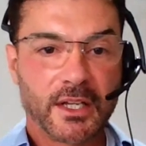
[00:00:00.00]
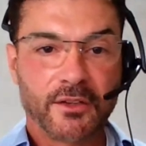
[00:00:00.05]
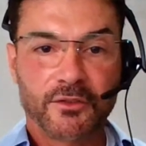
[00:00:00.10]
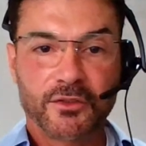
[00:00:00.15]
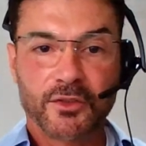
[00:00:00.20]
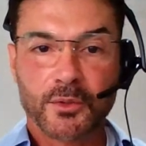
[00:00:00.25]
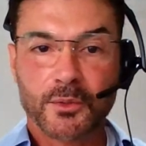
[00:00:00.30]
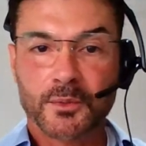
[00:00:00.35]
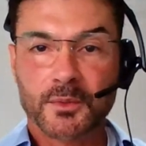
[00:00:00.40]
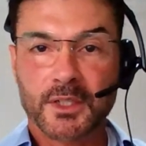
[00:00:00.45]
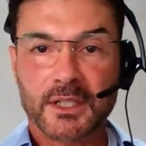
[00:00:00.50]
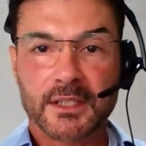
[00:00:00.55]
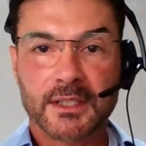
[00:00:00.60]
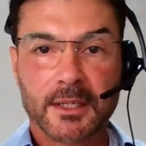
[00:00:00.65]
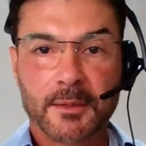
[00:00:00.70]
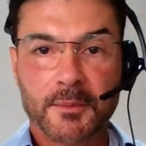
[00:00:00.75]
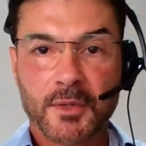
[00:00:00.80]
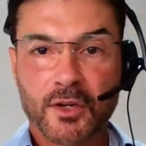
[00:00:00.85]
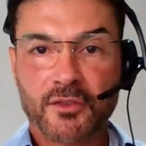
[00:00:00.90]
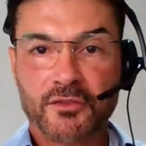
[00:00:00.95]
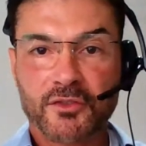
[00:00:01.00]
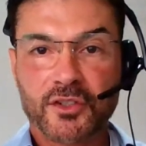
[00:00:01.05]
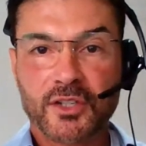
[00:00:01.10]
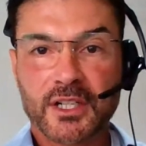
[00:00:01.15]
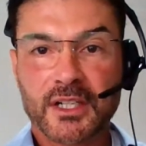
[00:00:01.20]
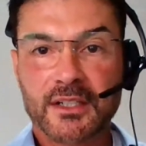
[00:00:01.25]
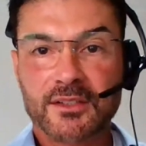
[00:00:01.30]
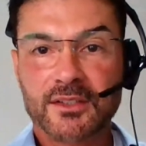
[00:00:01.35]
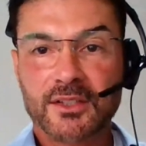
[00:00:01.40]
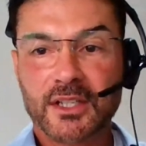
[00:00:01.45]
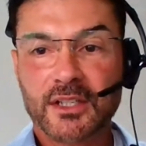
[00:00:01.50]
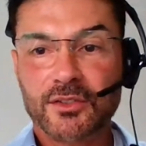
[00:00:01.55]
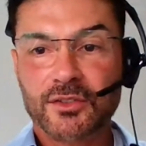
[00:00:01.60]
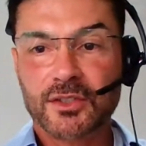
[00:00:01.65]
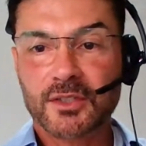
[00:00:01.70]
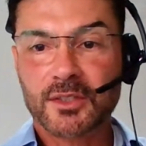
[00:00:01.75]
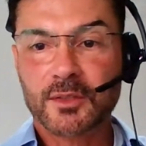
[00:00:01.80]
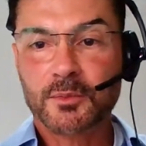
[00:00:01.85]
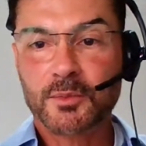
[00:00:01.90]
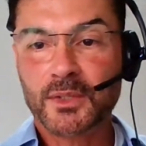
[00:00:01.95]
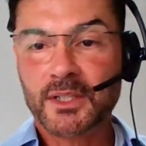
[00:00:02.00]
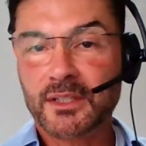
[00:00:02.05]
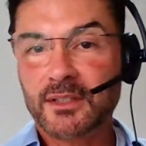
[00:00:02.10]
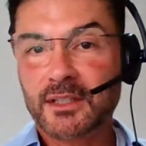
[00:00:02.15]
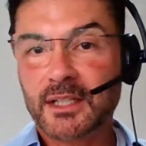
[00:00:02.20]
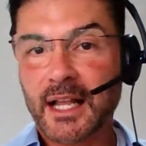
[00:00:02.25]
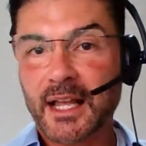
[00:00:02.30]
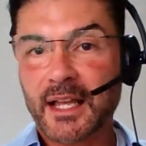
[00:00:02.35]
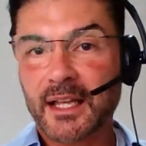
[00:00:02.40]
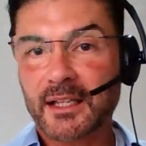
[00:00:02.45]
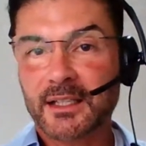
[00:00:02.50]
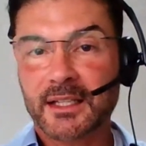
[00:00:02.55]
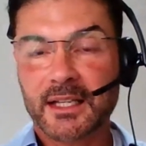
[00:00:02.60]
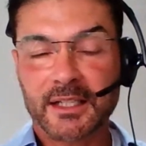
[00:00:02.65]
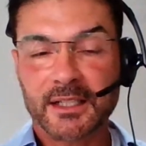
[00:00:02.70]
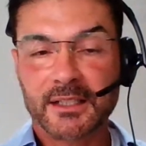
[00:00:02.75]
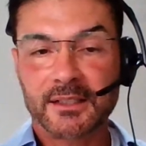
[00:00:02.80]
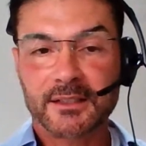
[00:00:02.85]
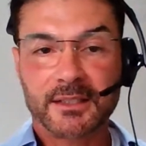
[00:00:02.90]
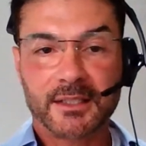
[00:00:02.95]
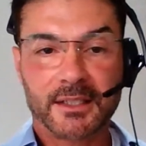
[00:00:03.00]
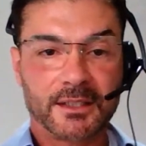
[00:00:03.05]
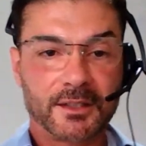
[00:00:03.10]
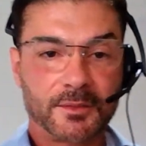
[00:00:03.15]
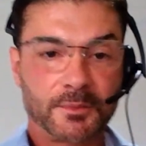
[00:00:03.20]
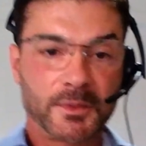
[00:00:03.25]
from a number of organizations, please get in touch,